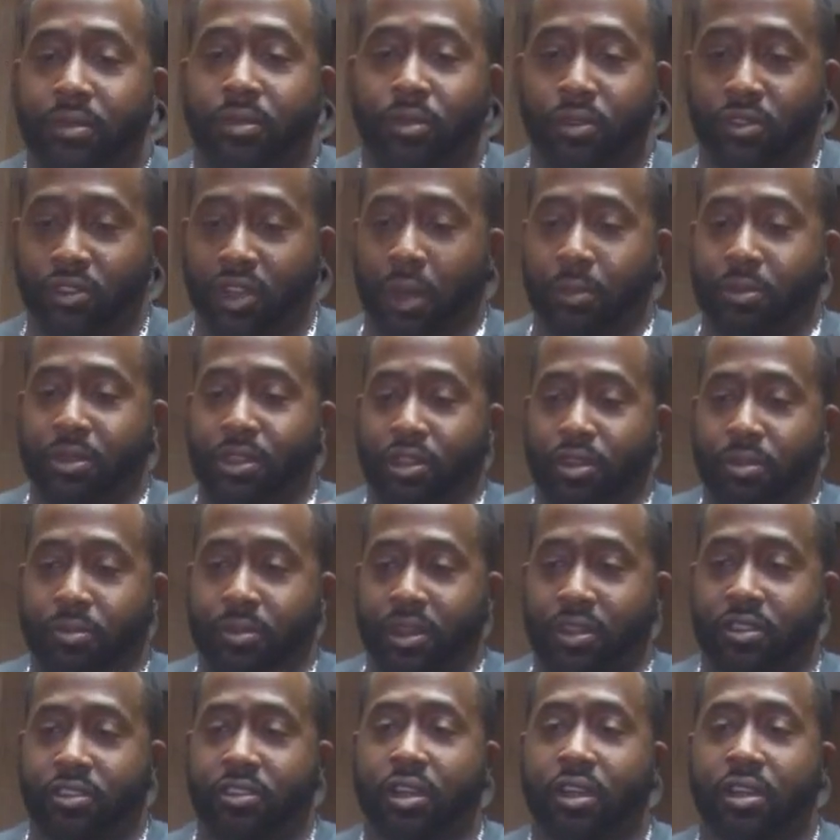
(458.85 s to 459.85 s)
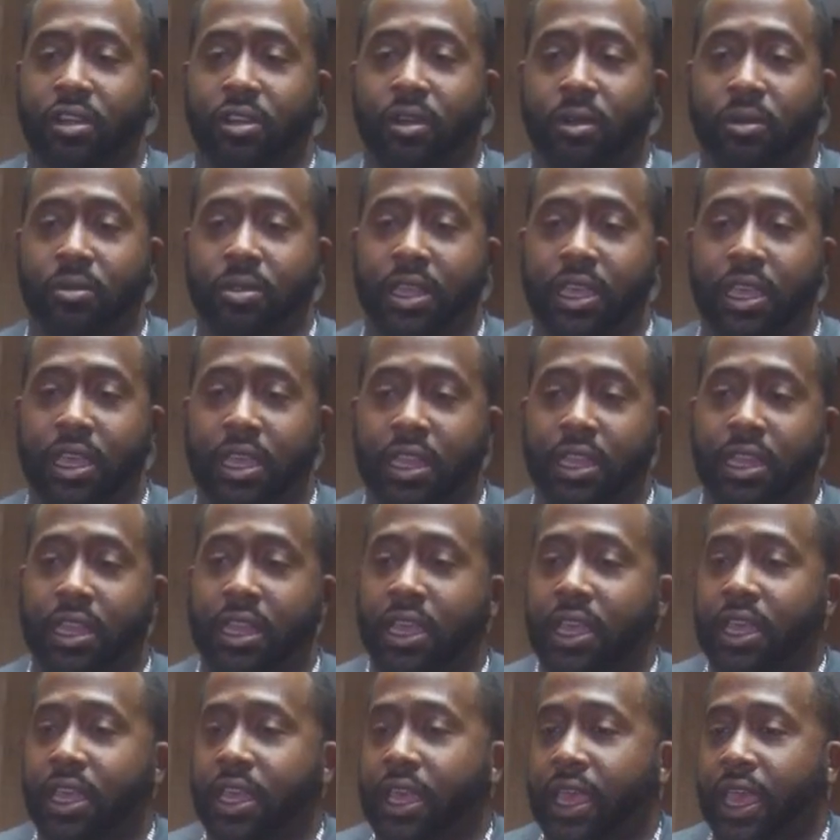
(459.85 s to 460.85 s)
We'll drop a little bit of charcoal in,
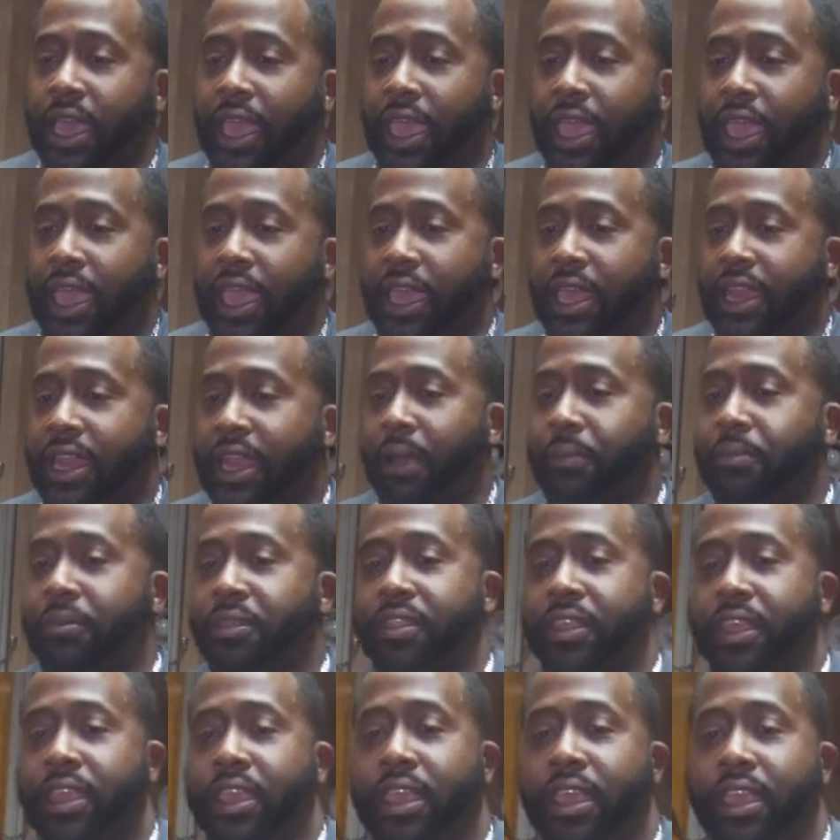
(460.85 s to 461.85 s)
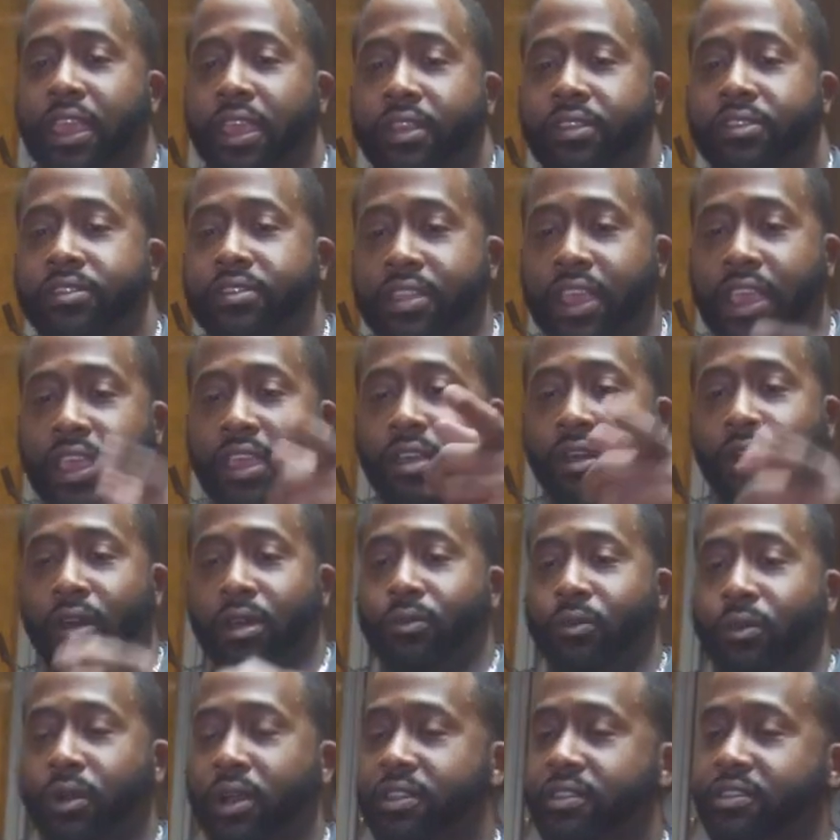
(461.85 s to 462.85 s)
and I'm thinking steak
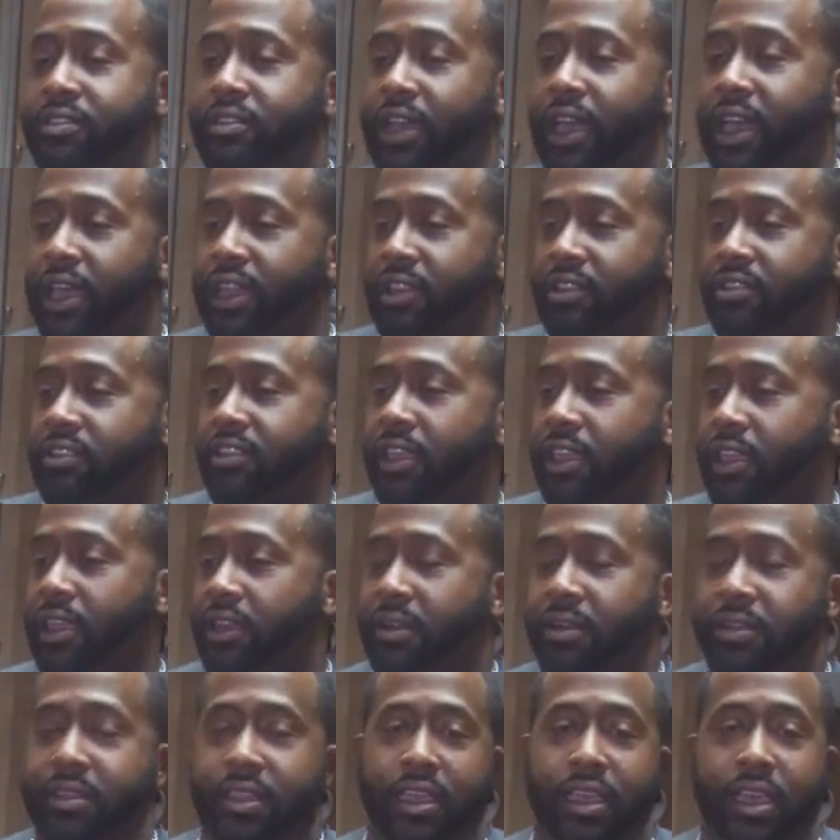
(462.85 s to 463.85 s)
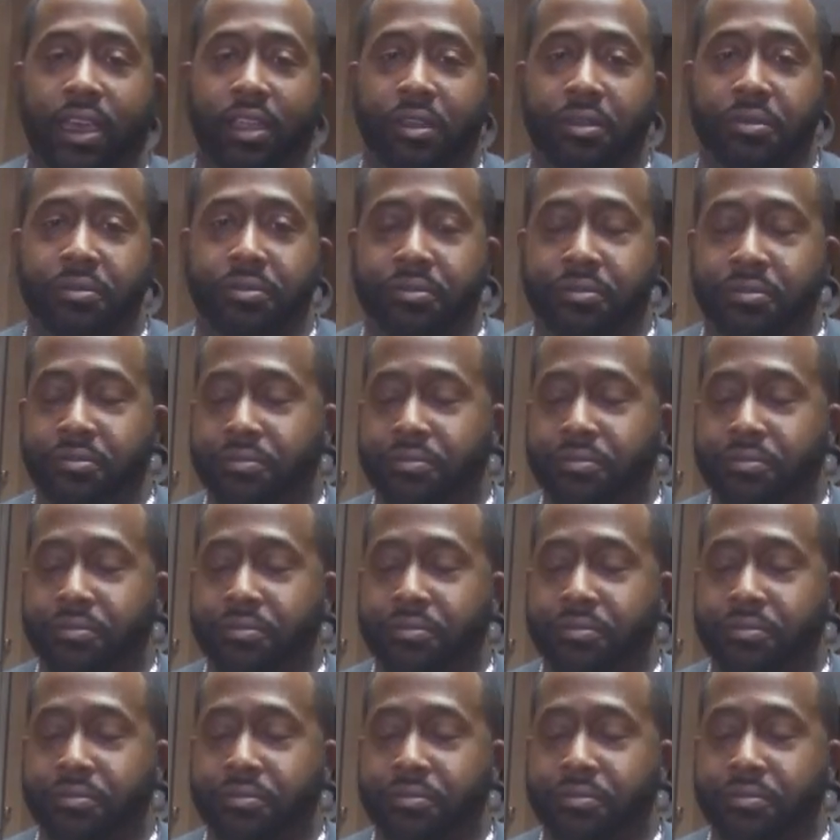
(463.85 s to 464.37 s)
on one side and chicken on the other.